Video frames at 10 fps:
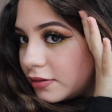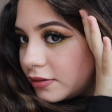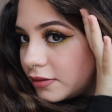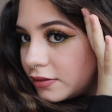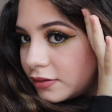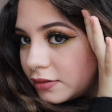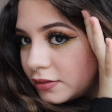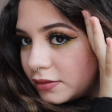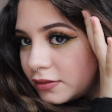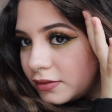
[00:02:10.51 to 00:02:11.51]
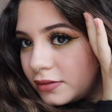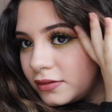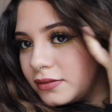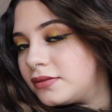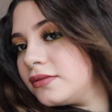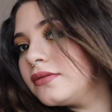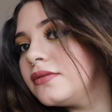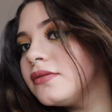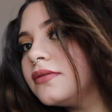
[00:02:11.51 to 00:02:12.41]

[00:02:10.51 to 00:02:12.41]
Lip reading: Nothing is said.